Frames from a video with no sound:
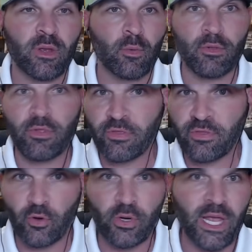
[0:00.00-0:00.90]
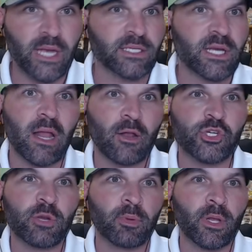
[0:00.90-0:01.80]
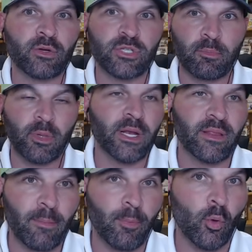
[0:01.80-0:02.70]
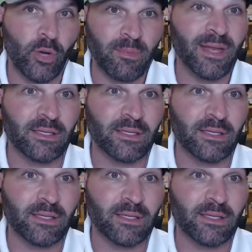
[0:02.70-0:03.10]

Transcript: There were 38 scholarship players that played in that bowl game,